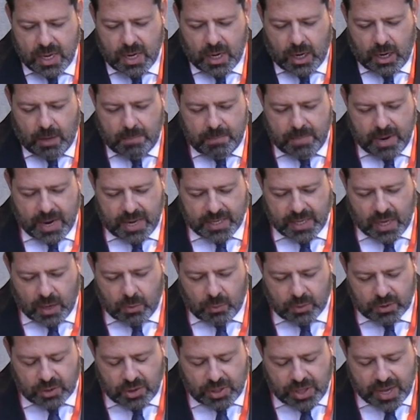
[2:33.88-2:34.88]
And I
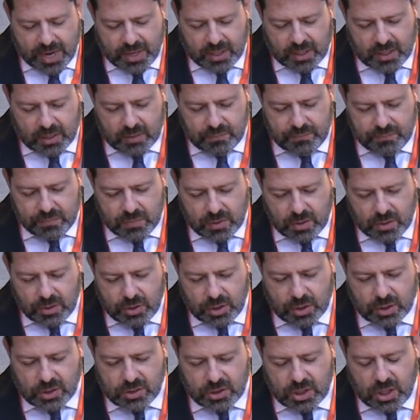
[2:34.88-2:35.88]
want to thank
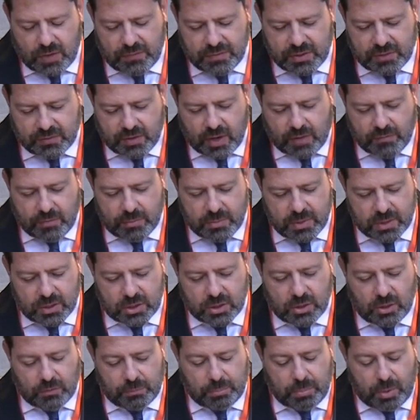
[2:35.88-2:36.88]
the Conservative governments
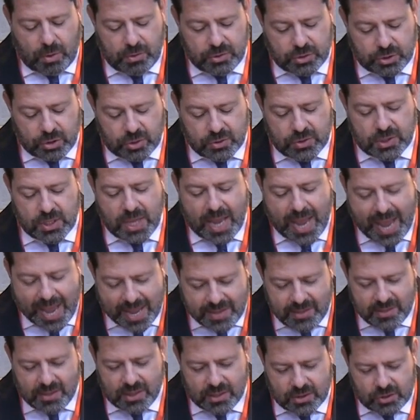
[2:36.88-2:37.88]
of Boris Johnson
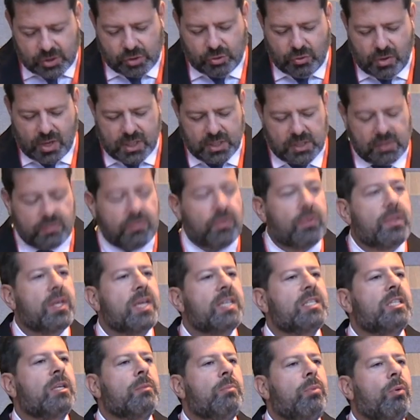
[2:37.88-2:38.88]
and Liz Truss for their
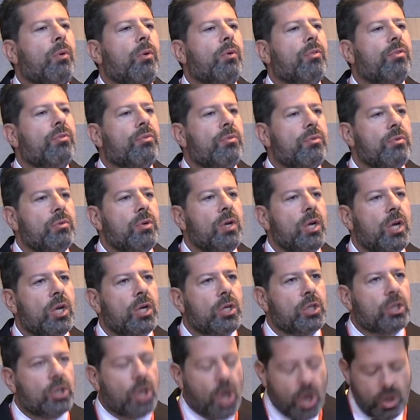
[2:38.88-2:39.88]
support through
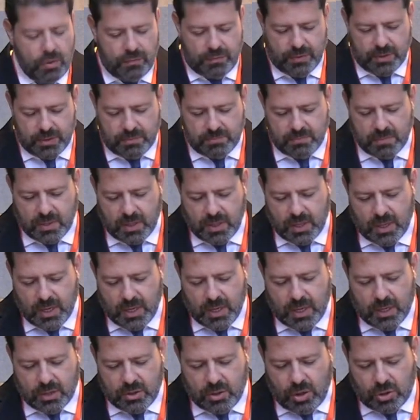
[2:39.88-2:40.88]
COVID,
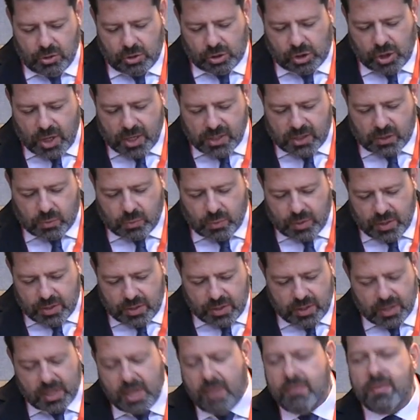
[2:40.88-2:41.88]
not just
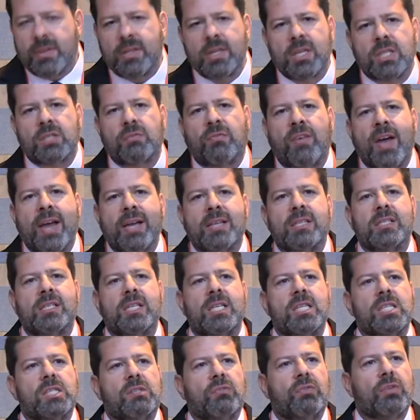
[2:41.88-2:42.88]
with giving us
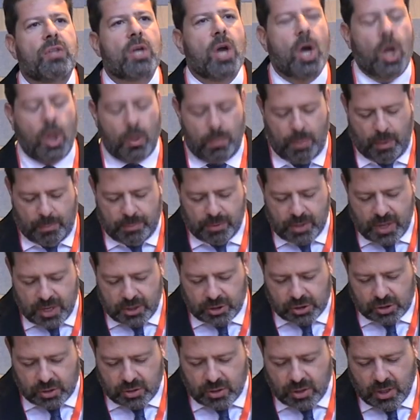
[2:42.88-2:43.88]
vaccines for the whole
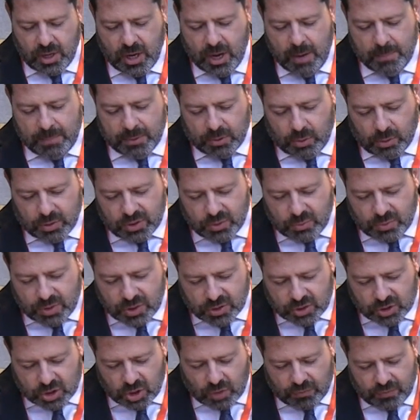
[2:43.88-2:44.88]
population, but also with a
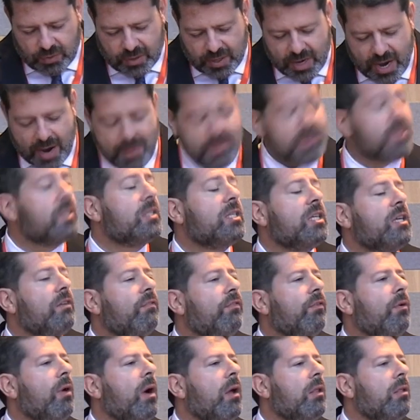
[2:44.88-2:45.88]
sovereign guarantee
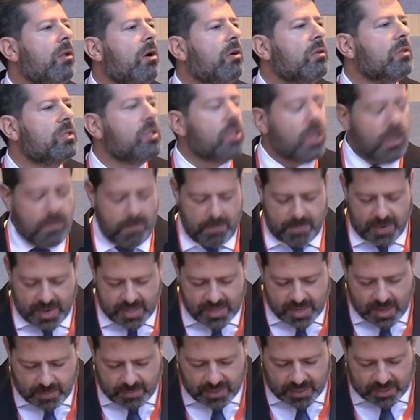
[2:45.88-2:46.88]
for our long-term
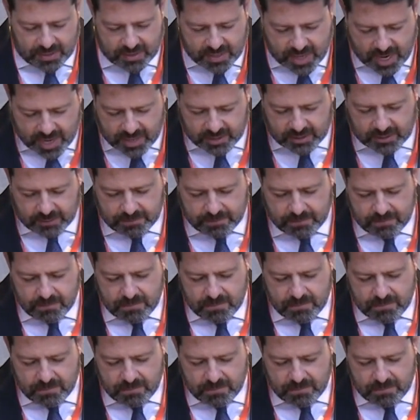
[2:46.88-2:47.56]
pandemic debt.